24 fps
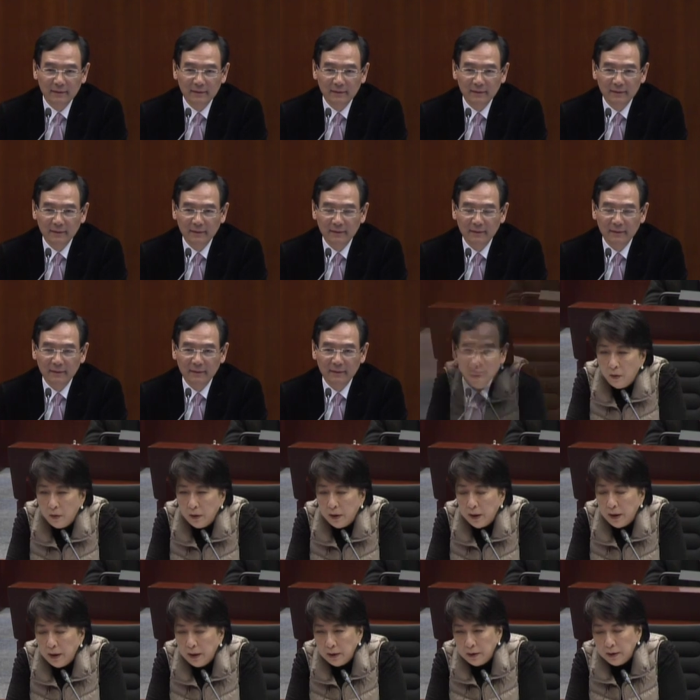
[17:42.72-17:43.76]
building
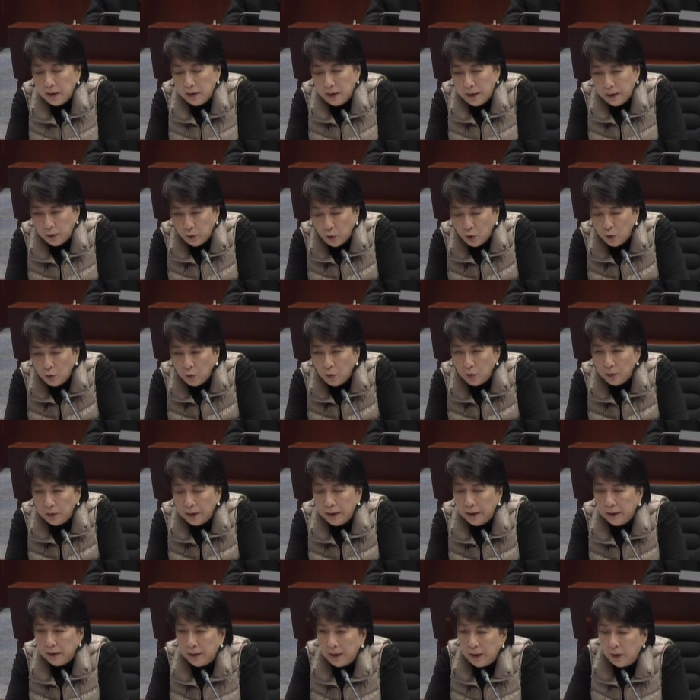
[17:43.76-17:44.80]
owners
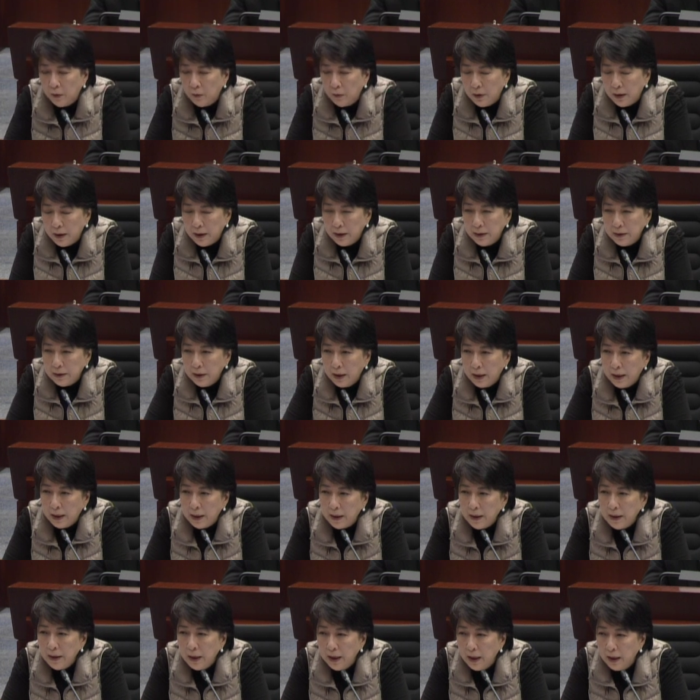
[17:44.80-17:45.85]
would attend,
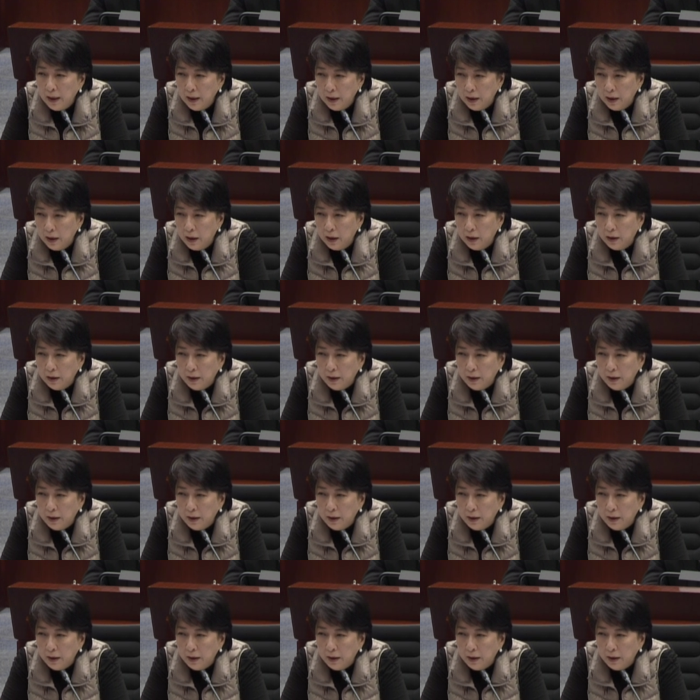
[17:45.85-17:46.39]
right? Yes.